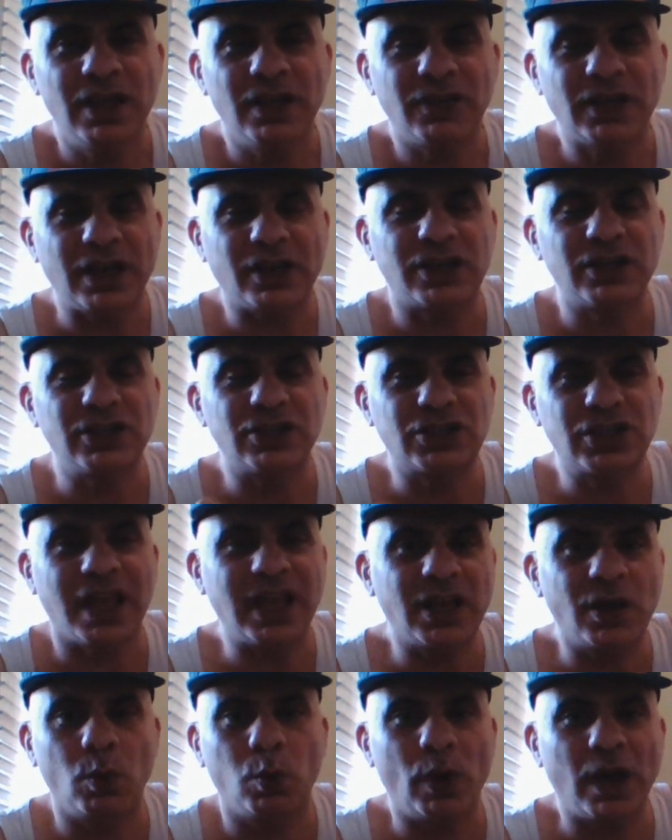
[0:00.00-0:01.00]
that can
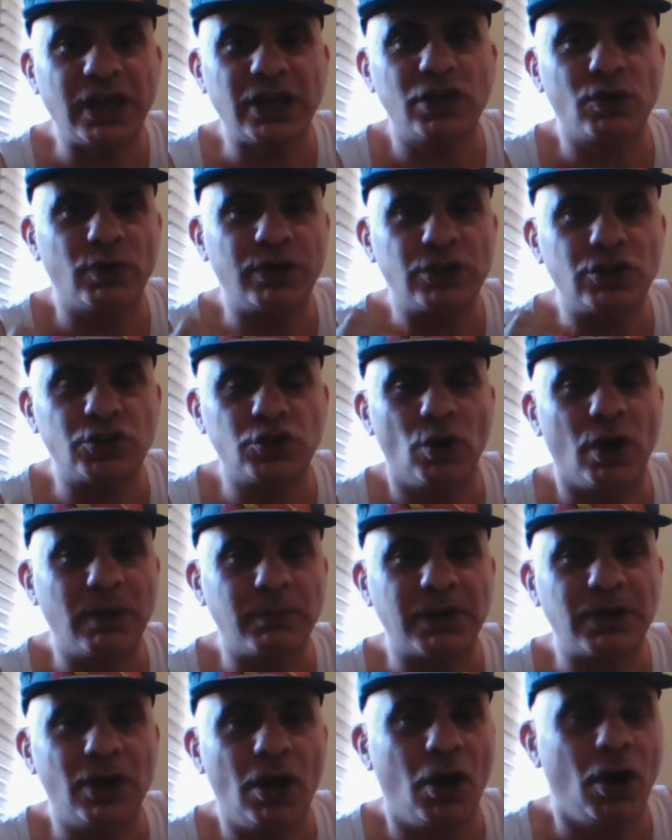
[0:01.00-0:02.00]
take away your
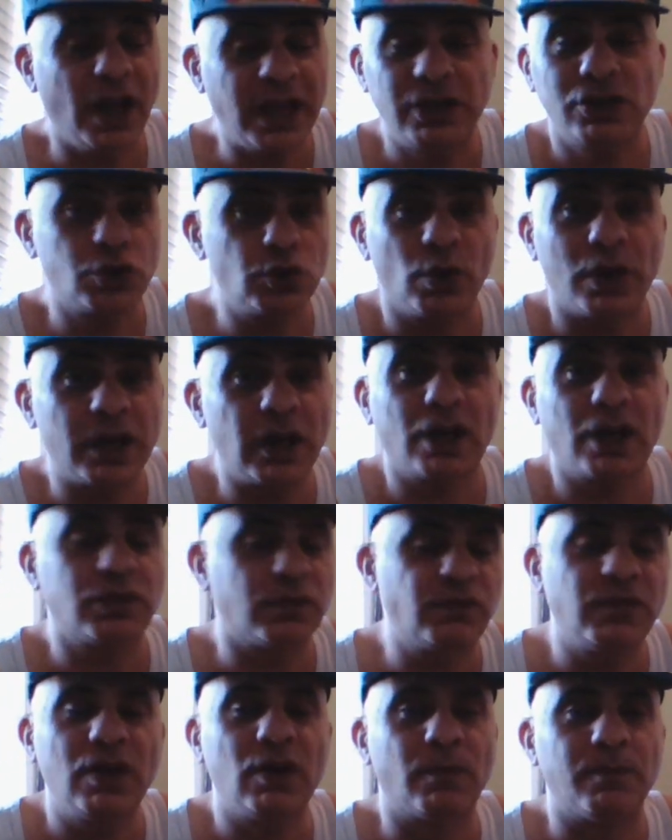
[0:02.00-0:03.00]
enjoyment. I enjoy
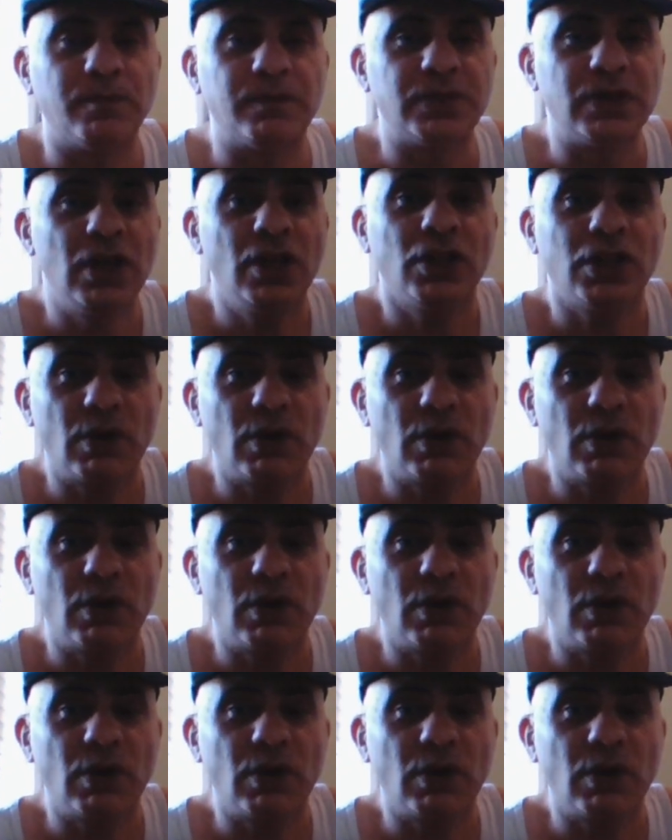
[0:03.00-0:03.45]
those films.